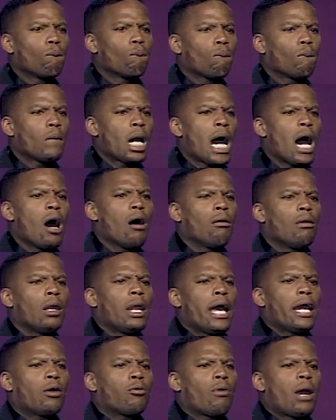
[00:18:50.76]
I don't like
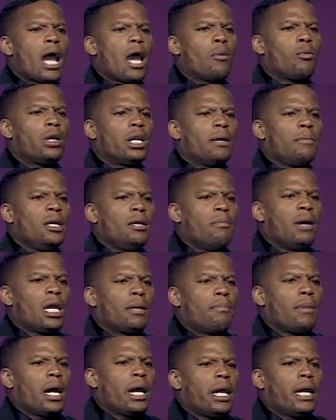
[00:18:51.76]
riding with him, he make
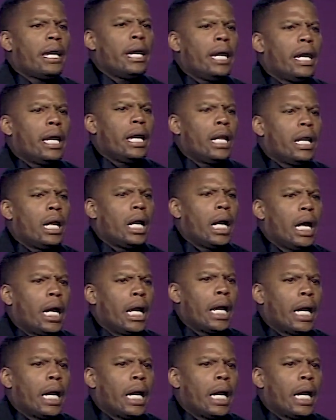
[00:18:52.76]
my head hurt.